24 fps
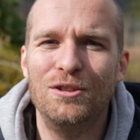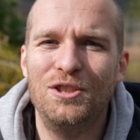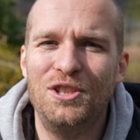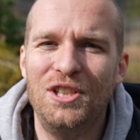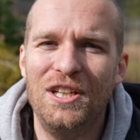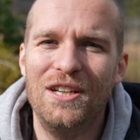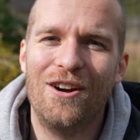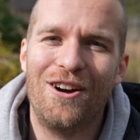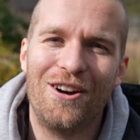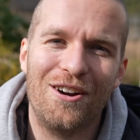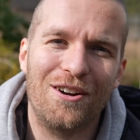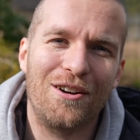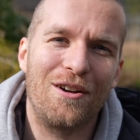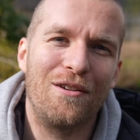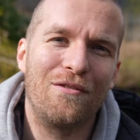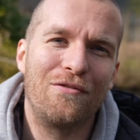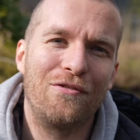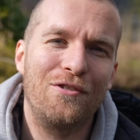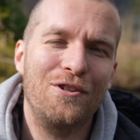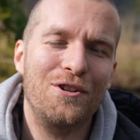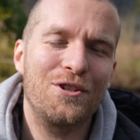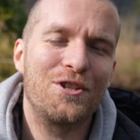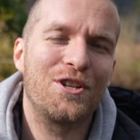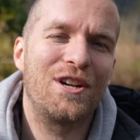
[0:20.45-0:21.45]
GR
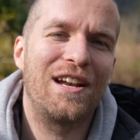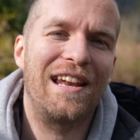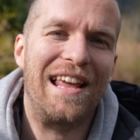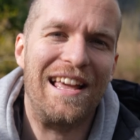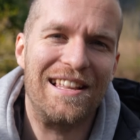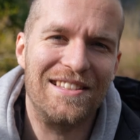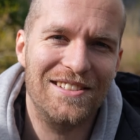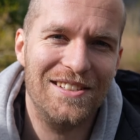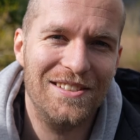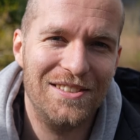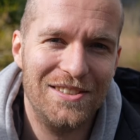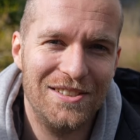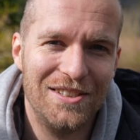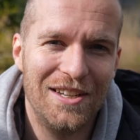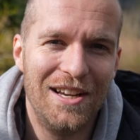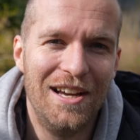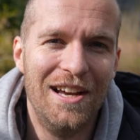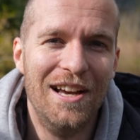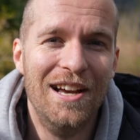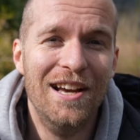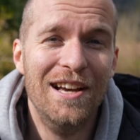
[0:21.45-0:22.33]
conversion lenses.